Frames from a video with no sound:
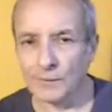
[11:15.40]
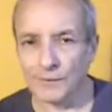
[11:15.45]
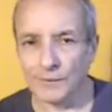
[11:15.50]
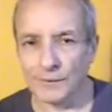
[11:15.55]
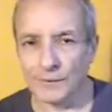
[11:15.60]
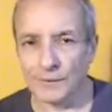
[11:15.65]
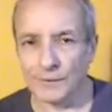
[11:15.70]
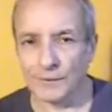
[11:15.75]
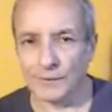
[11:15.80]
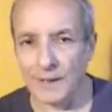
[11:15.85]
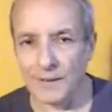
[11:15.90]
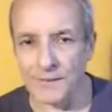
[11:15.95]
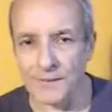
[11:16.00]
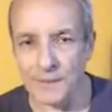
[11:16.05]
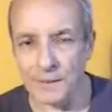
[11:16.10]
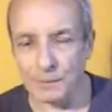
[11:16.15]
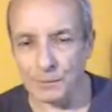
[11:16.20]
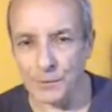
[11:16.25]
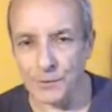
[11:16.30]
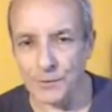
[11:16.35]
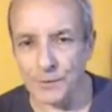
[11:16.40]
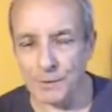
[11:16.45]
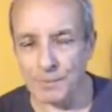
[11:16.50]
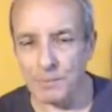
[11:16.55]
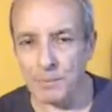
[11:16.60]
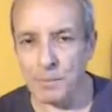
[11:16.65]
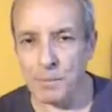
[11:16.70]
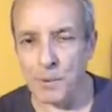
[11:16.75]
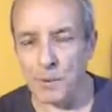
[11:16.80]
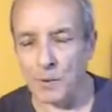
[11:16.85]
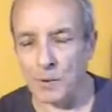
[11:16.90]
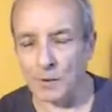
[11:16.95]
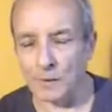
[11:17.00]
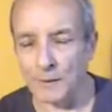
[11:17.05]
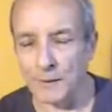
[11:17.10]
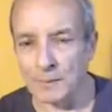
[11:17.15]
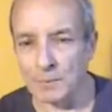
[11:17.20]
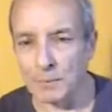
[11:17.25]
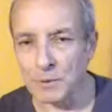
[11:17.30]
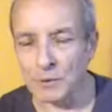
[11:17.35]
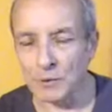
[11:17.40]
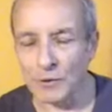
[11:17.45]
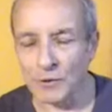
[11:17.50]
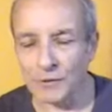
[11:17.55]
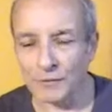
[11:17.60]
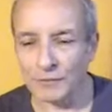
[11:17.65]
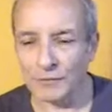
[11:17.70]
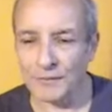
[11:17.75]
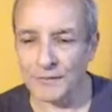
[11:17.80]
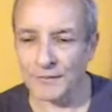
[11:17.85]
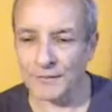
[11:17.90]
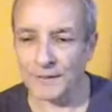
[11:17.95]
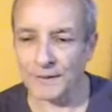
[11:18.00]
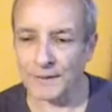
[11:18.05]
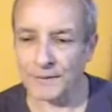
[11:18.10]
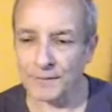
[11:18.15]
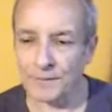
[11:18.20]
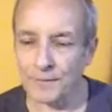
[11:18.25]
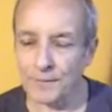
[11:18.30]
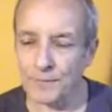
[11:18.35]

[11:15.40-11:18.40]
We're up against the most appalling bureaucracy.